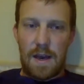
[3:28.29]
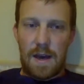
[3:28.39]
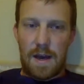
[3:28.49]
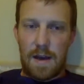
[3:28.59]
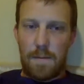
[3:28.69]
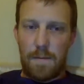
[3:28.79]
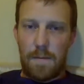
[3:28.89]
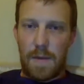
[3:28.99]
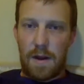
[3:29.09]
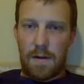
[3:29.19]
and
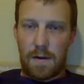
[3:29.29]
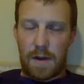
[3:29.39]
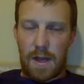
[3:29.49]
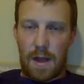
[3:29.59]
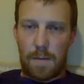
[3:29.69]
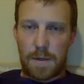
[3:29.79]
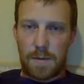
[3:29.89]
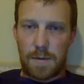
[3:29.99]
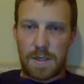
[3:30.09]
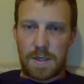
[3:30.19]
all their
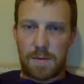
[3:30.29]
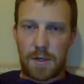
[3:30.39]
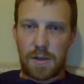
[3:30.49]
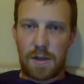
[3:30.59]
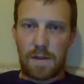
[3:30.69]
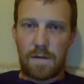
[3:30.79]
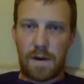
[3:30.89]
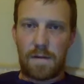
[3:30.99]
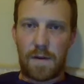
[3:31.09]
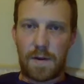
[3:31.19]
accomplishments, especially in the
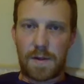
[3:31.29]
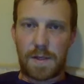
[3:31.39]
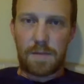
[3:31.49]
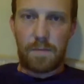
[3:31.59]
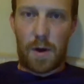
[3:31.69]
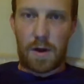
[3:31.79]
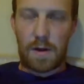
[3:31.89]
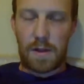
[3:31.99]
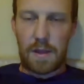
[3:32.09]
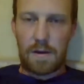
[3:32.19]
very first part
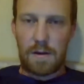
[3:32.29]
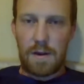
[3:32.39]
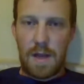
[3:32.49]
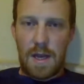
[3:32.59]
of the year.